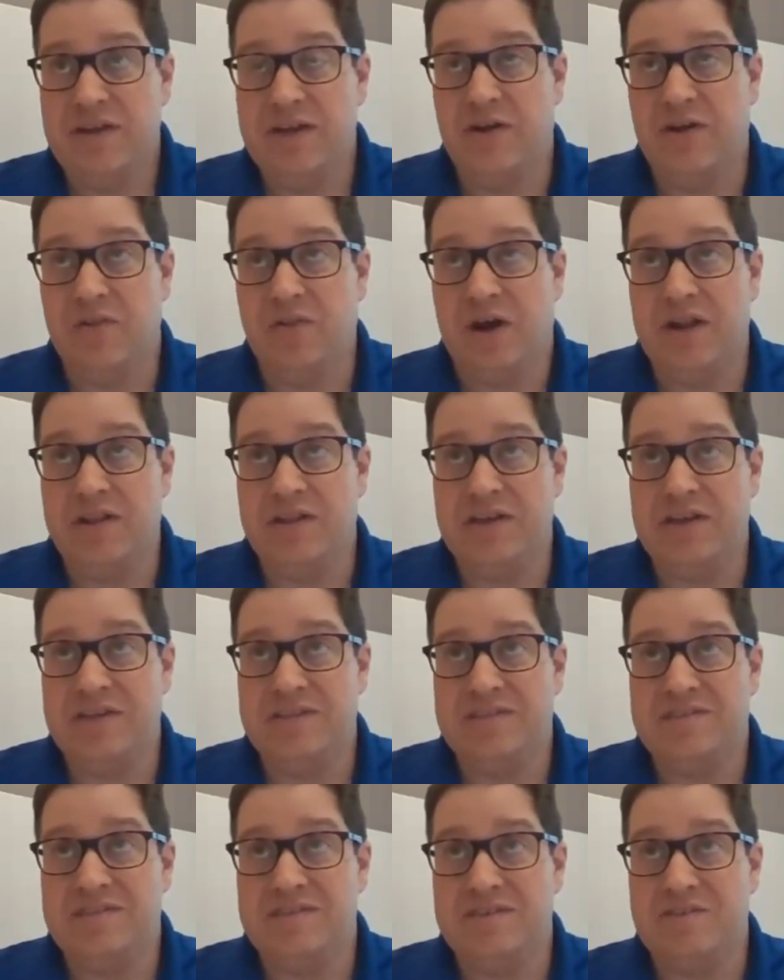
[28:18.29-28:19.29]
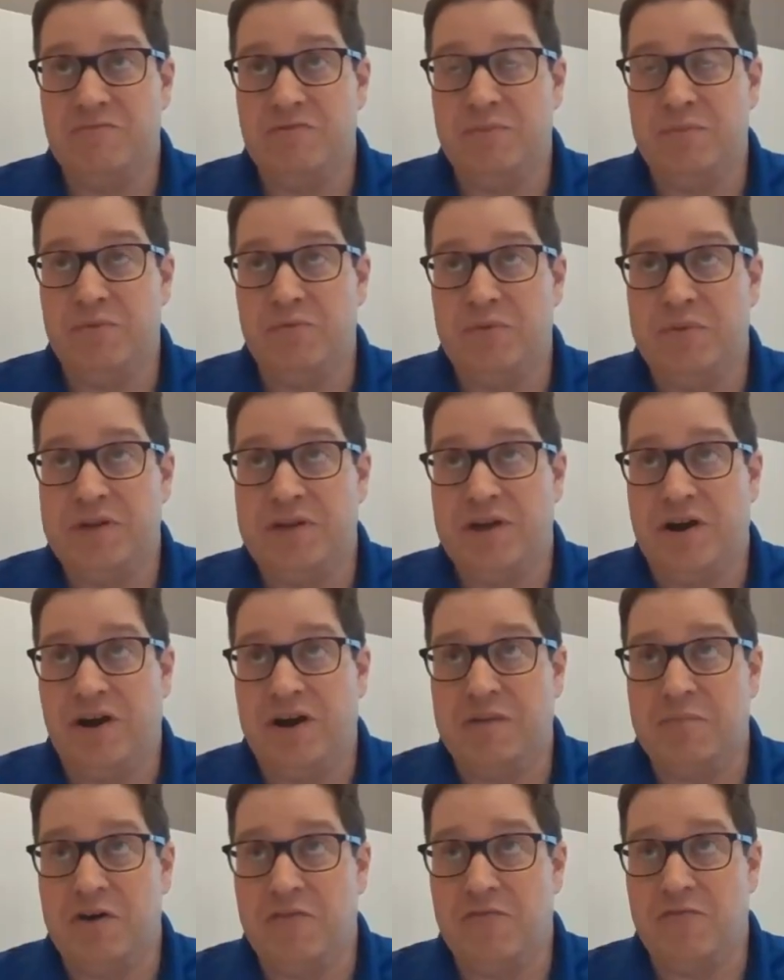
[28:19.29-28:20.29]
A lot of these, we've been
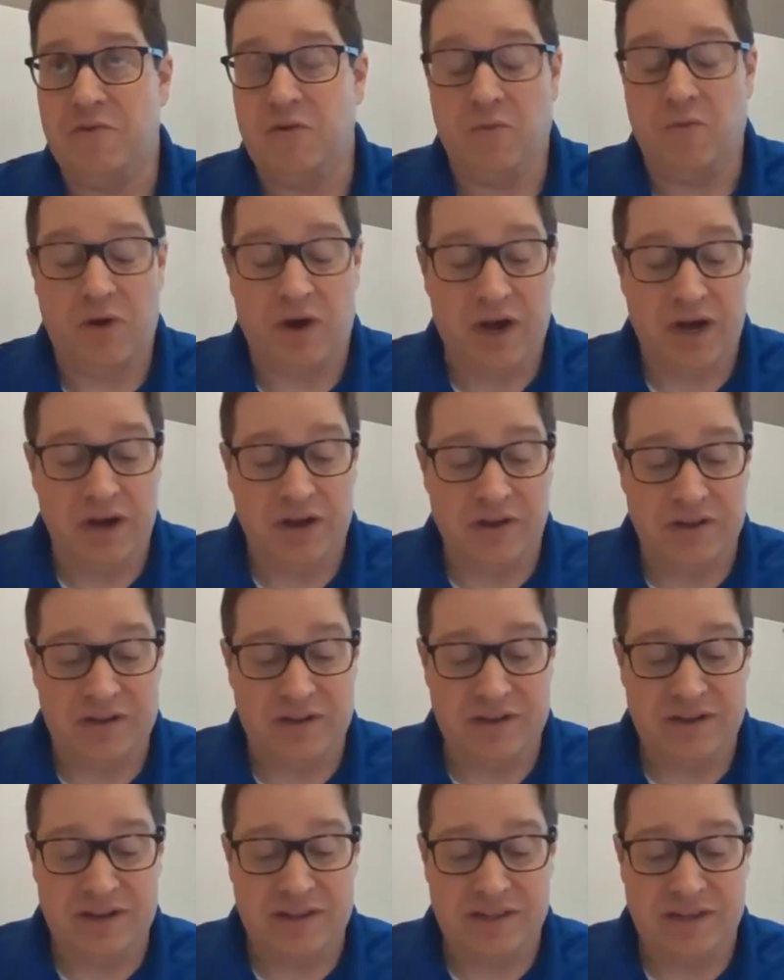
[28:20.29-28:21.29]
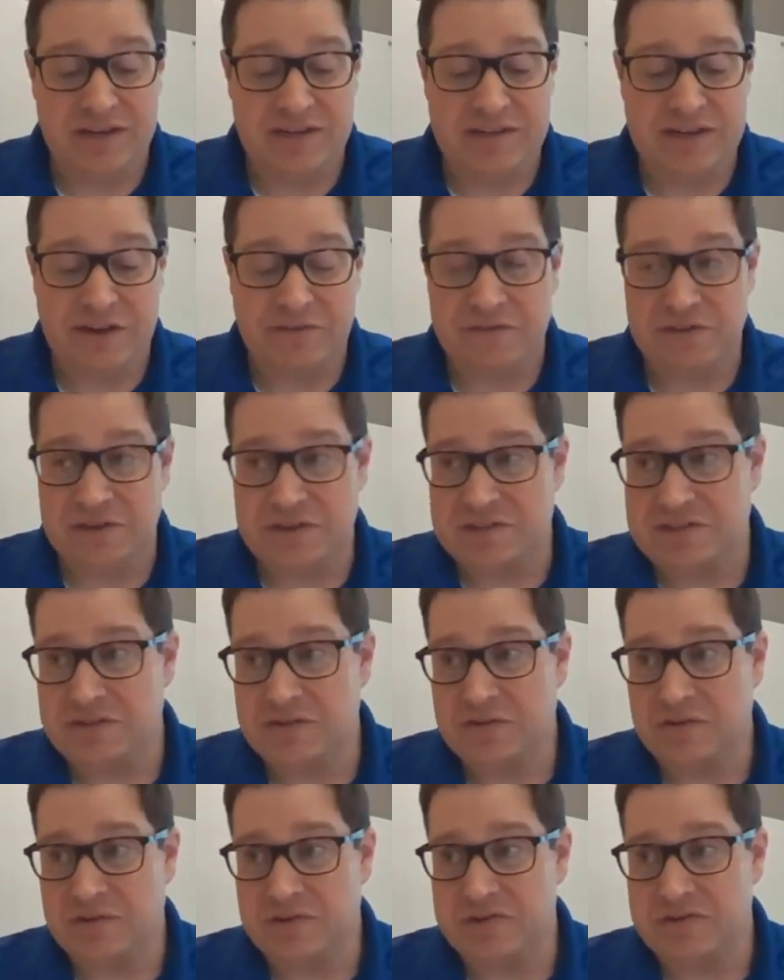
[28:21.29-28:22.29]
talking about for a while, and they definitely
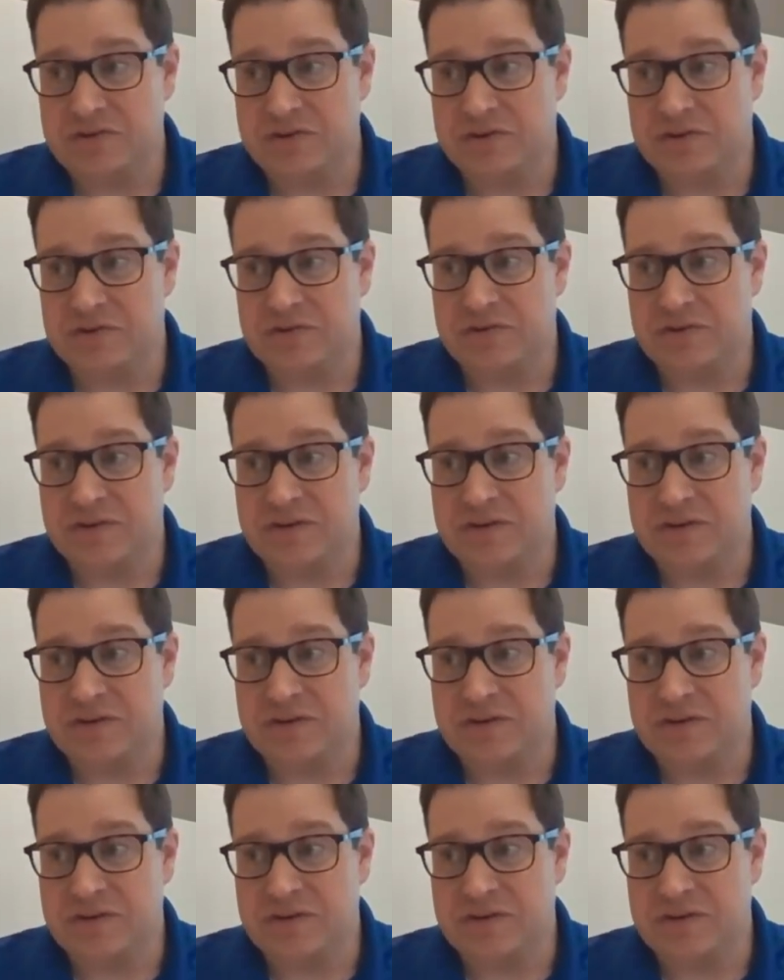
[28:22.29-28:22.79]
still hold true.